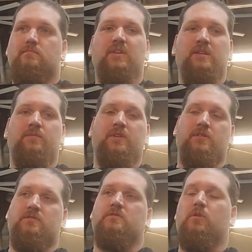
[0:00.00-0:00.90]
in the
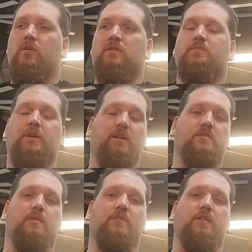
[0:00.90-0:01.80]
videos as well and
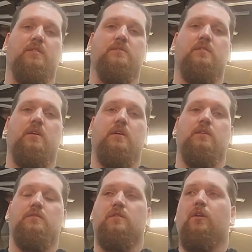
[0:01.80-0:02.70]
experience them with us.
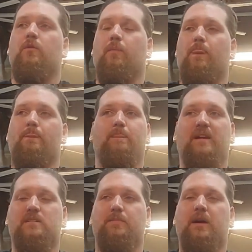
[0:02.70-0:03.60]
So
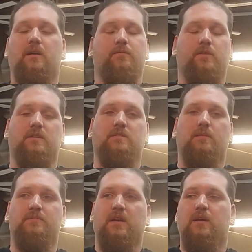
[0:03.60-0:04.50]
that's about it for this
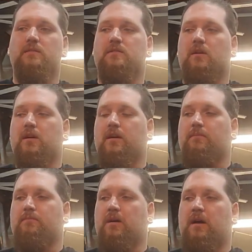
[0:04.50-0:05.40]
update. Sorry,
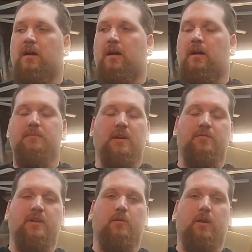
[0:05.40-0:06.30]
I am
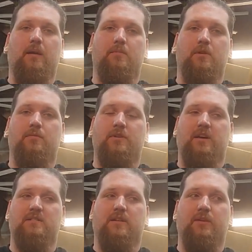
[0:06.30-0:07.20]
definitely a rambler. If you
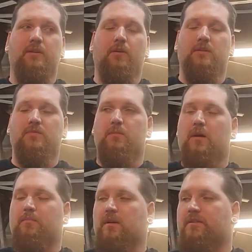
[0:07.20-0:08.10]
guys haven't noticed from
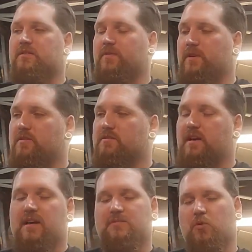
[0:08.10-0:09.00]
my previous videos,
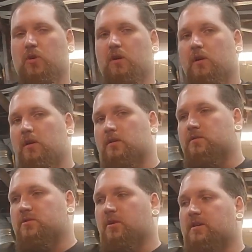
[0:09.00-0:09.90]
Dad's more
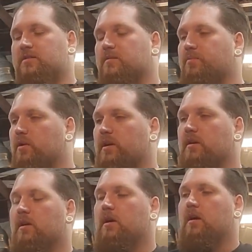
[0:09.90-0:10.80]
straight to the point.
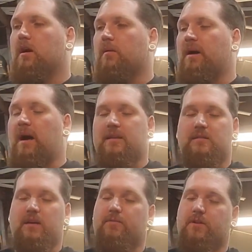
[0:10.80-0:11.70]
I
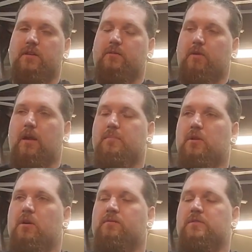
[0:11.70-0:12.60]
definitely
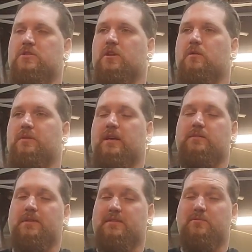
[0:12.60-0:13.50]
ramble on for sure, but that's
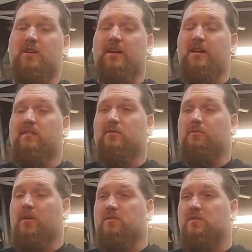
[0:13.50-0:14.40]
because I'm trying to get a little
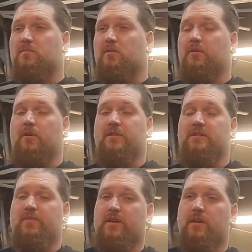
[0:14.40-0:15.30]
personable with all
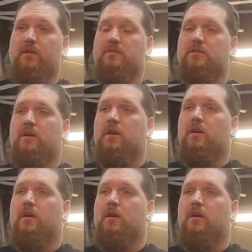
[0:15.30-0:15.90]
these videos.